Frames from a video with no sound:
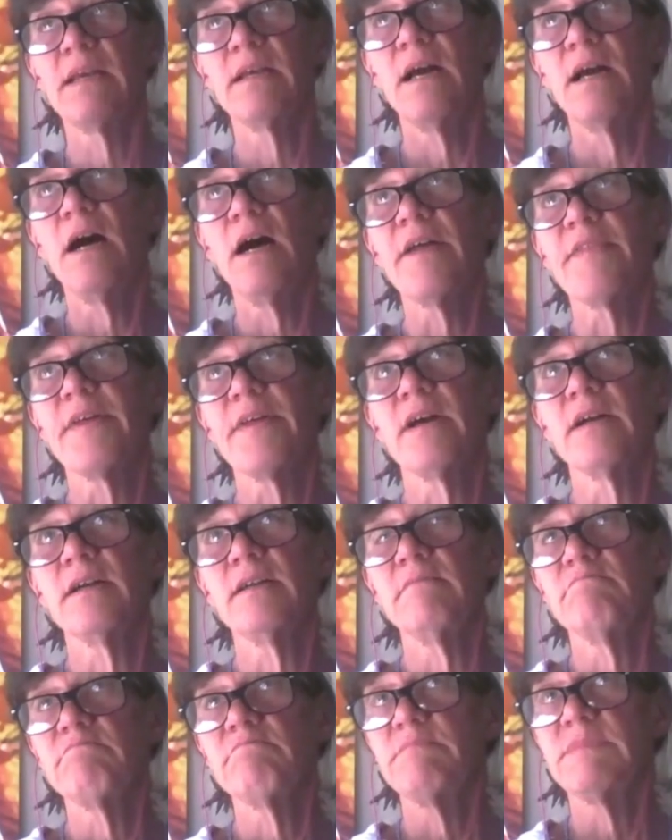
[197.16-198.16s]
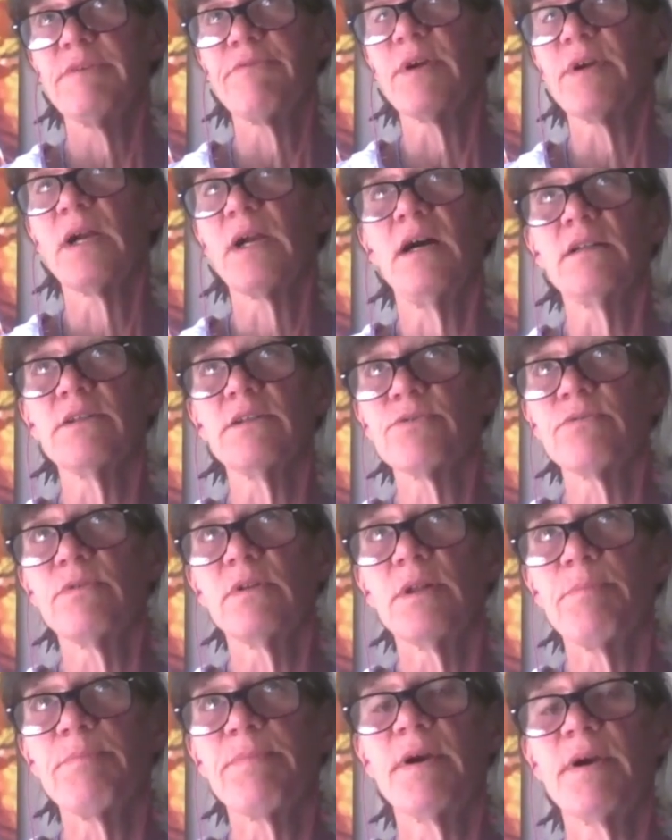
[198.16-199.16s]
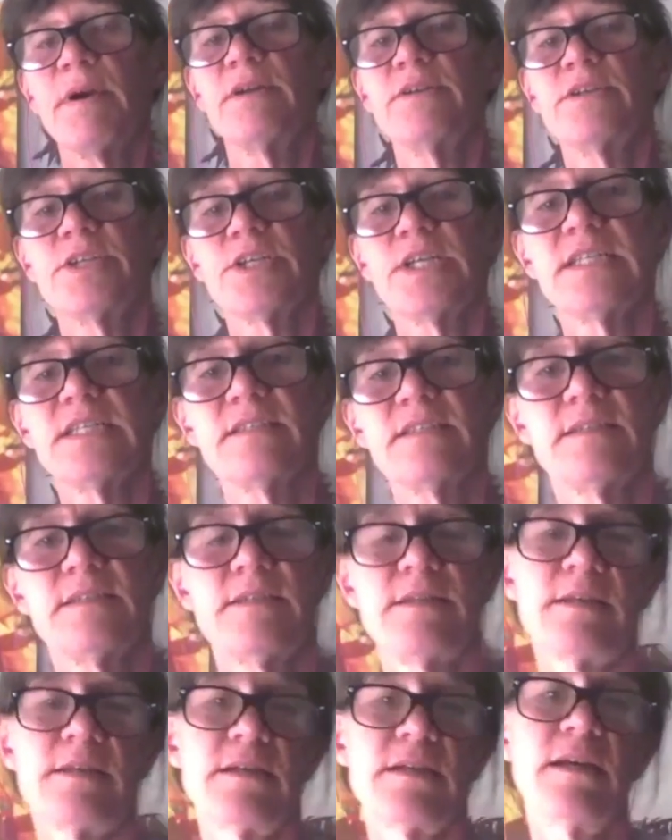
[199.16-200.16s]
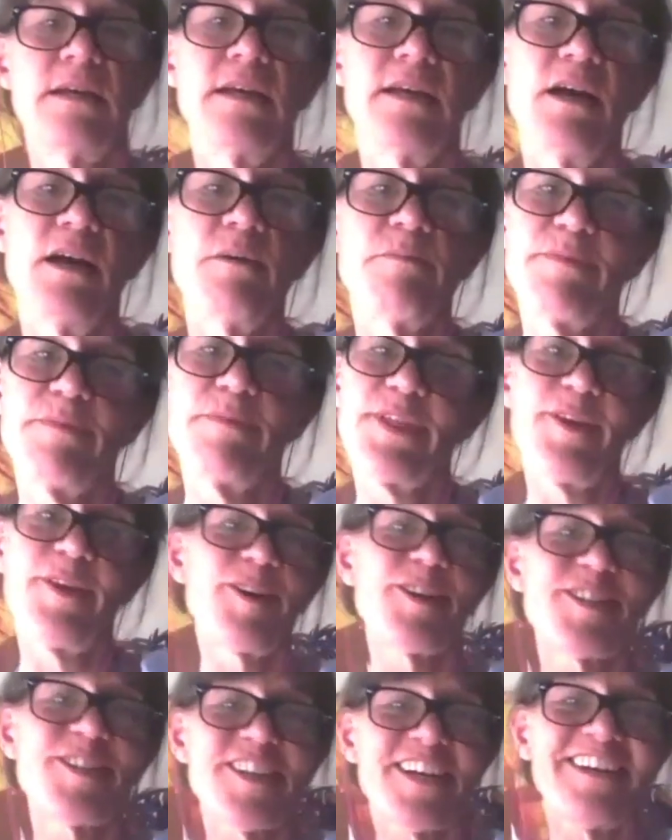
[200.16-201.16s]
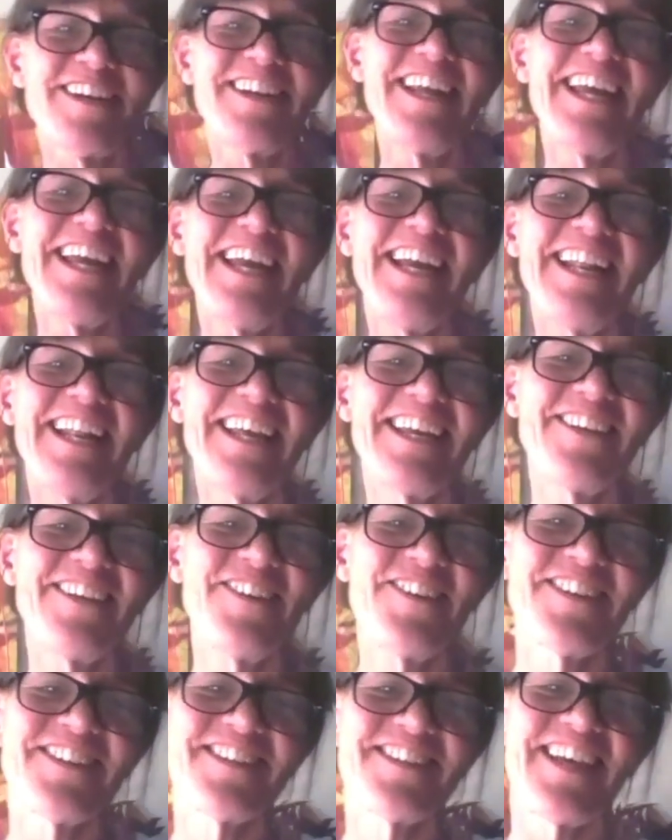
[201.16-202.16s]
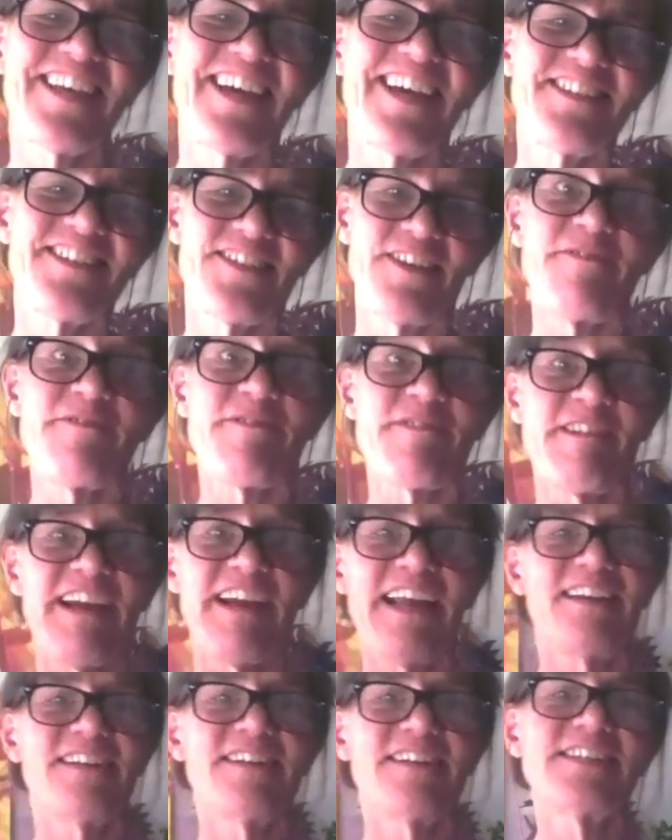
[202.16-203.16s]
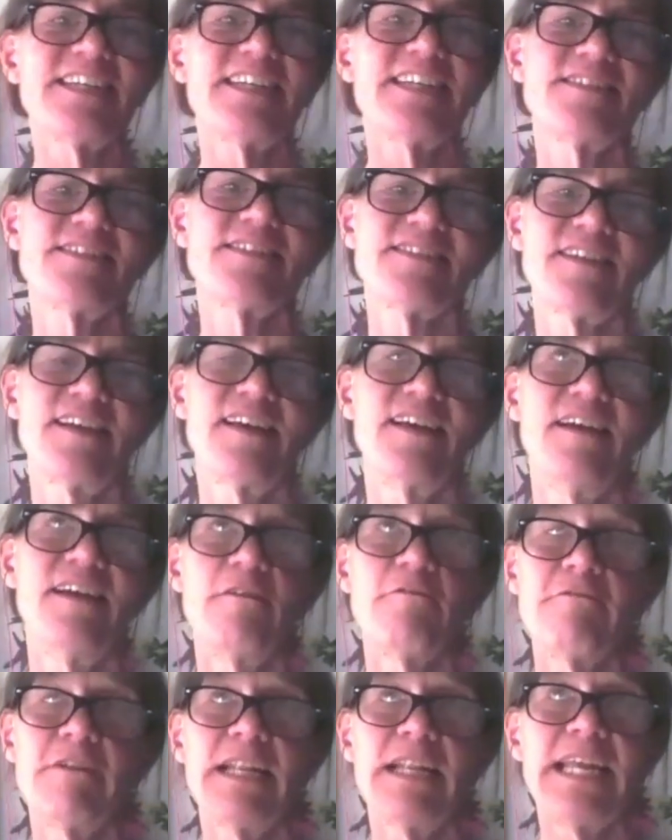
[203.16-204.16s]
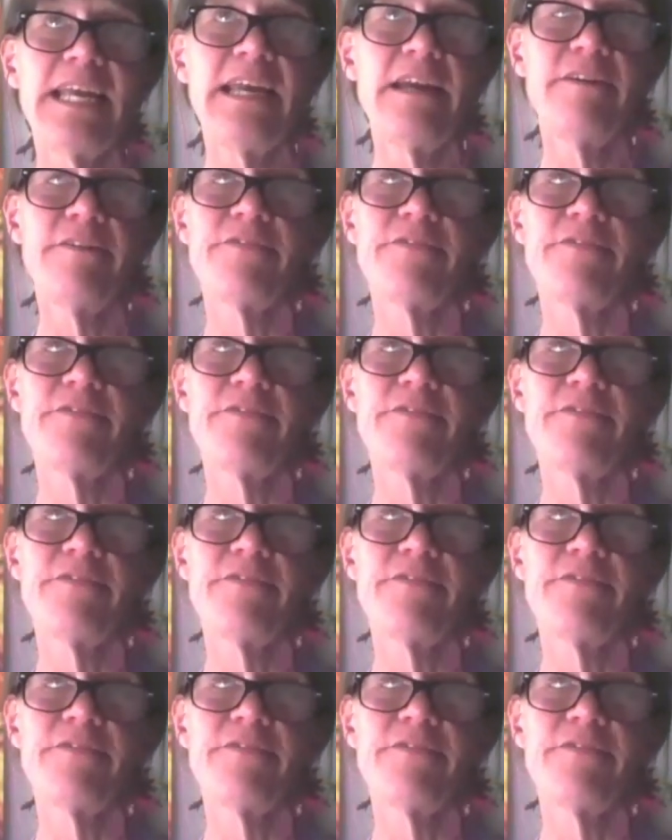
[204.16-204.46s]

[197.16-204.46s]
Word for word: other different cultural approaches to pathology and healing, you could say, suffering and its relief.